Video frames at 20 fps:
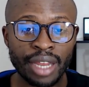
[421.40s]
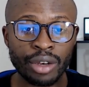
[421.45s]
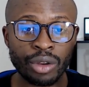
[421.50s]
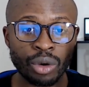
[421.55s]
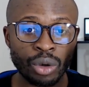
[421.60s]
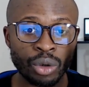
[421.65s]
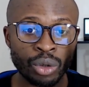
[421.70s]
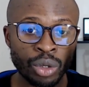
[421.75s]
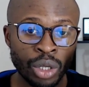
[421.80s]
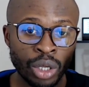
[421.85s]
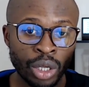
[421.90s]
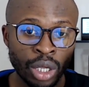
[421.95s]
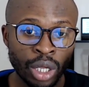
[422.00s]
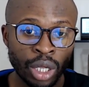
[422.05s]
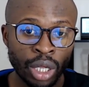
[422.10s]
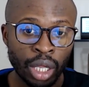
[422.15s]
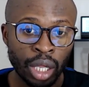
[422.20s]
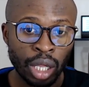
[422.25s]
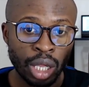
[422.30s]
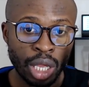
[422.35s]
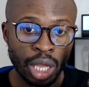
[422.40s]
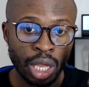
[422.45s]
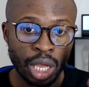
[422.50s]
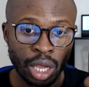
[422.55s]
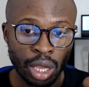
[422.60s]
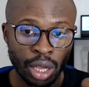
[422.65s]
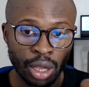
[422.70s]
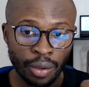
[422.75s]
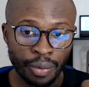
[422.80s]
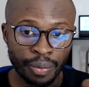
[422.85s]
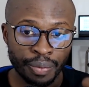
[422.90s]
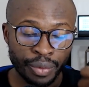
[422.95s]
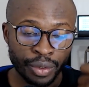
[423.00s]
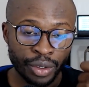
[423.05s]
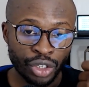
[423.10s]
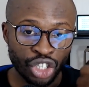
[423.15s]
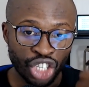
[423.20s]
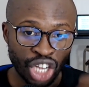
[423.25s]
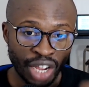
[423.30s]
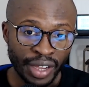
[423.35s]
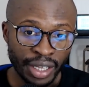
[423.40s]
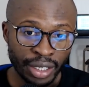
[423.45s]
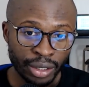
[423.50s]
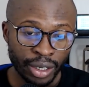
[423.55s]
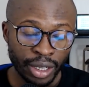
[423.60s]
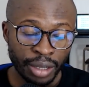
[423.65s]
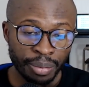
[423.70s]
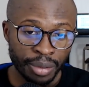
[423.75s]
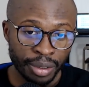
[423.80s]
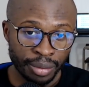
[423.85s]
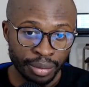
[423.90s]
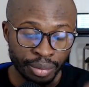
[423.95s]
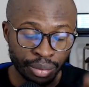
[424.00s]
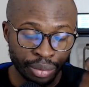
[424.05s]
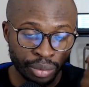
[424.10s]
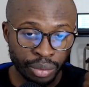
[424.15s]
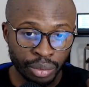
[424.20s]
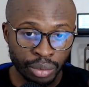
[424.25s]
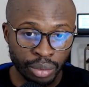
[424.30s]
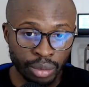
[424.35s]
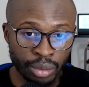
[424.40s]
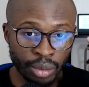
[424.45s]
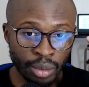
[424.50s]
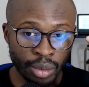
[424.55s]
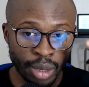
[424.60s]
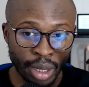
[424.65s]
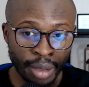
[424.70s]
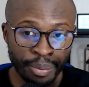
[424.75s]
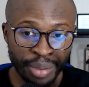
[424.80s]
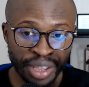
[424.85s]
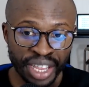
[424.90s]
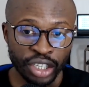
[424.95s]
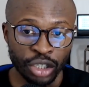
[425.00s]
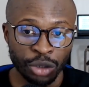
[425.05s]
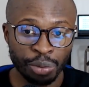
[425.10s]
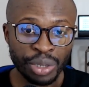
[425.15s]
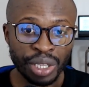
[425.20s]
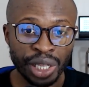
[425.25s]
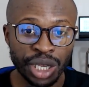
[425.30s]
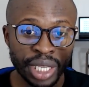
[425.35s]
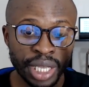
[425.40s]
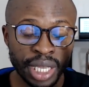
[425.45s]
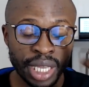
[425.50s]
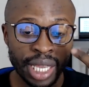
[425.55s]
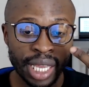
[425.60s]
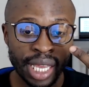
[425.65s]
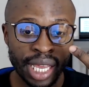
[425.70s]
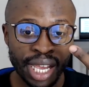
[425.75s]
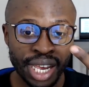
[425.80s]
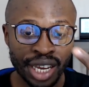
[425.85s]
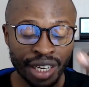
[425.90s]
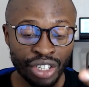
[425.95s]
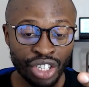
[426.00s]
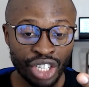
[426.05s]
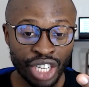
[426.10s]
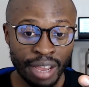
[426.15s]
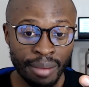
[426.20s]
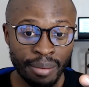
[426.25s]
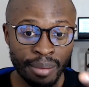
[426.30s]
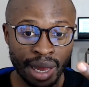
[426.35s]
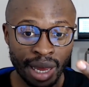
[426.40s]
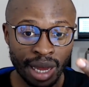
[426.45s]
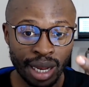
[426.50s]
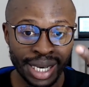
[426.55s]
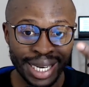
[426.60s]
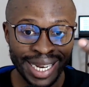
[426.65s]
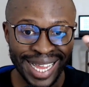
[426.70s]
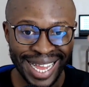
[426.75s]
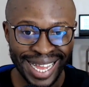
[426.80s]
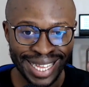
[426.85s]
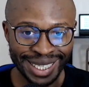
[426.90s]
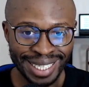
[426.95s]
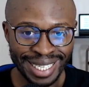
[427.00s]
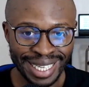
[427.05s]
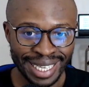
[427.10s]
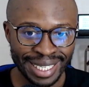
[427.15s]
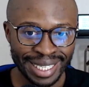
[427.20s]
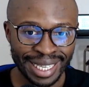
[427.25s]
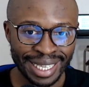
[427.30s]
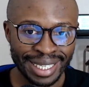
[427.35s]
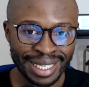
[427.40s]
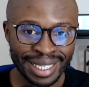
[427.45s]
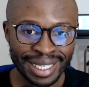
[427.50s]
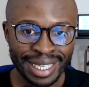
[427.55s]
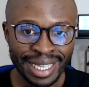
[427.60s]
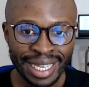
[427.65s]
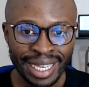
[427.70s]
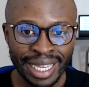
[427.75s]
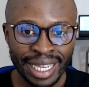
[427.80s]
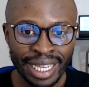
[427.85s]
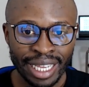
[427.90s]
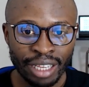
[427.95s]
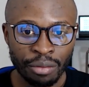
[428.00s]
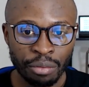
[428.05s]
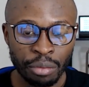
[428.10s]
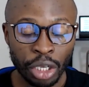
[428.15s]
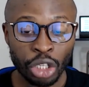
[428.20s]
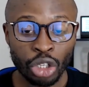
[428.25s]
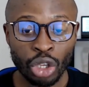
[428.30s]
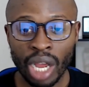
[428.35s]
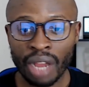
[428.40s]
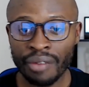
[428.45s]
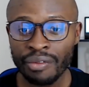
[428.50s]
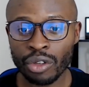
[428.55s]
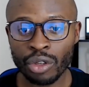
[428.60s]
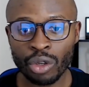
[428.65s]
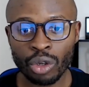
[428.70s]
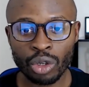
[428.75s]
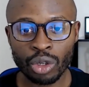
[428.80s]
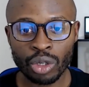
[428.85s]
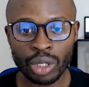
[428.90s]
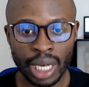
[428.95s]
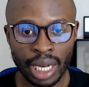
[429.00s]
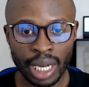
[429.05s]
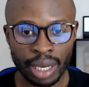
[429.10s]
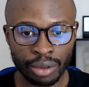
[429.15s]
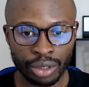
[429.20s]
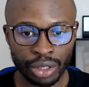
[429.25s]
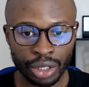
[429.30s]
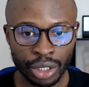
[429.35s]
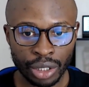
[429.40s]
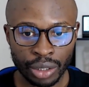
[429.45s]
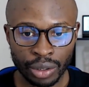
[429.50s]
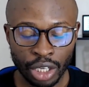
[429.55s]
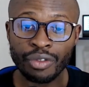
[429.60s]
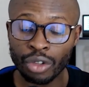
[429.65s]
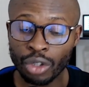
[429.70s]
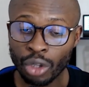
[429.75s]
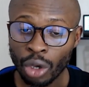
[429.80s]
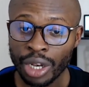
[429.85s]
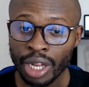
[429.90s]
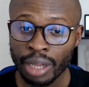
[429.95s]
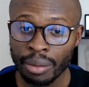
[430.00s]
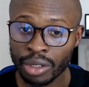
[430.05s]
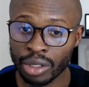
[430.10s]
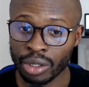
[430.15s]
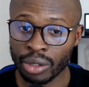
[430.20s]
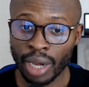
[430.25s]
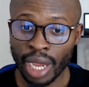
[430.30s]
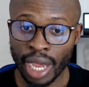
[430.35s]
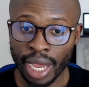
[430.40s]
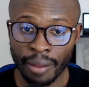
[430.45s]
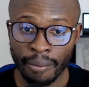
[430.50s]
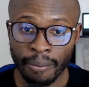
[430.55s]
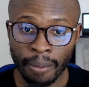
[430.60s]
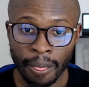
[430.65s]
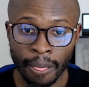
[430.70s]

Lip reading: know JavaScript, PHP, HTML, and CSS. But you don't have to know those languages. If you know them, it's great,